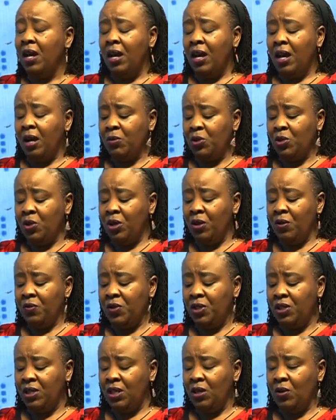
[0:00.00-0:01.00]
I'm sure you've
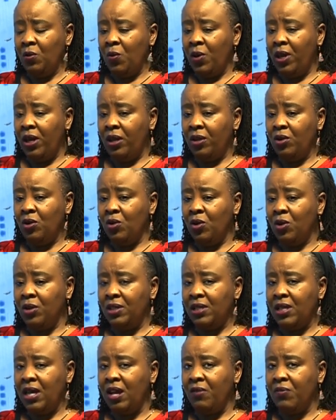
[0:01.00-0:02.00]
seen where
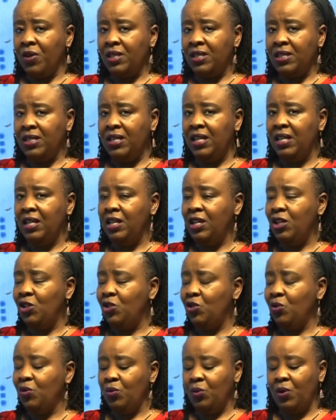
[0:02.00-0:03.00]
dogs have a skin
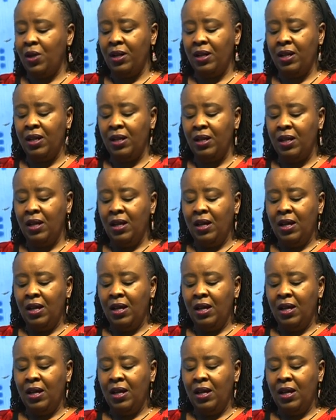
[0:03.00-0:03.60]
issue and then